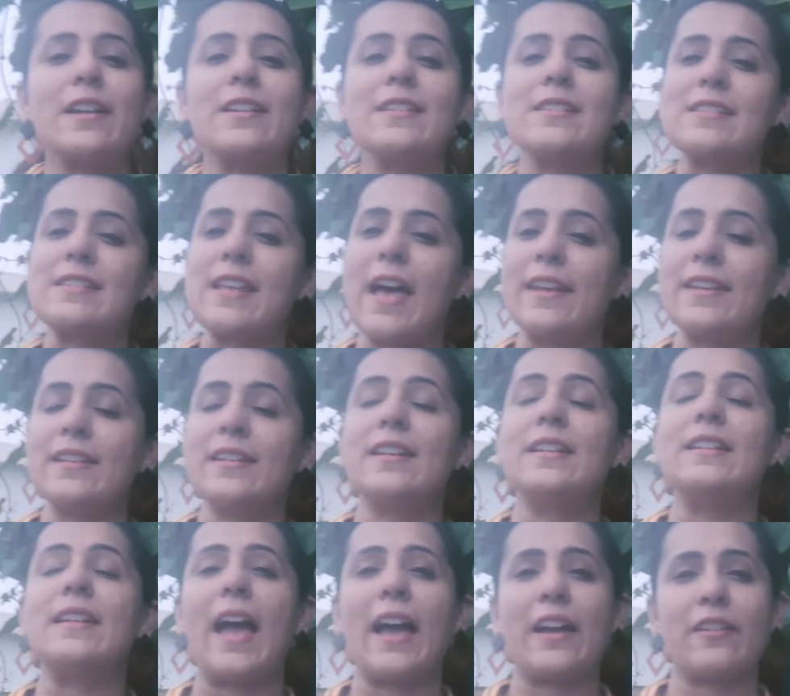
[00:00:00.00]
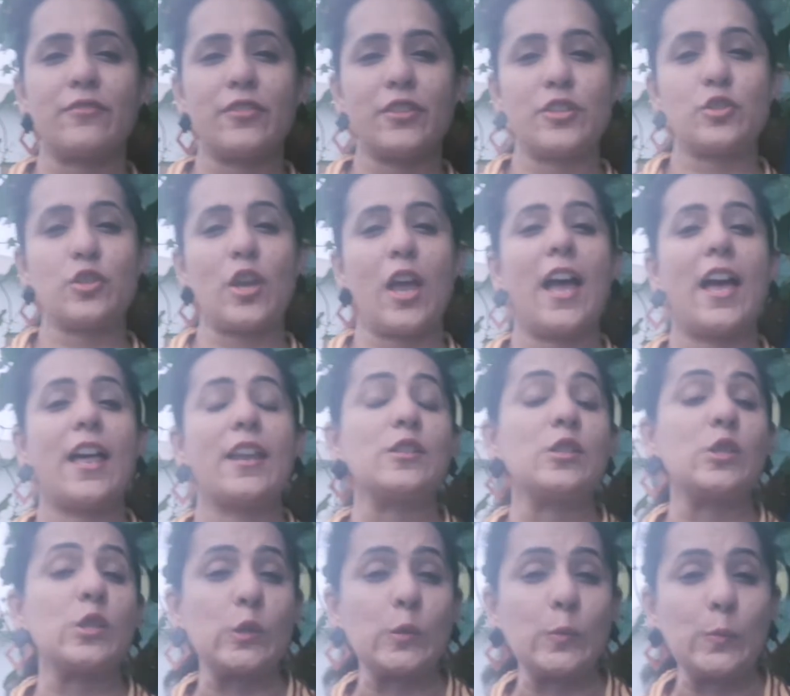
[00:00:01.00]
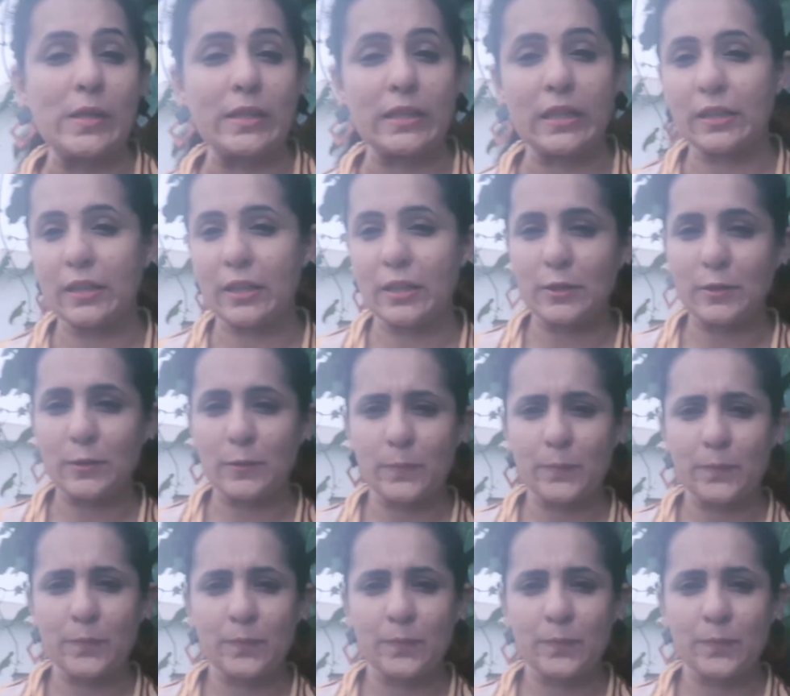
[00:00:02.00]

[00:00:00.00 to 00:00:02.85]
understanding a language and speaking it.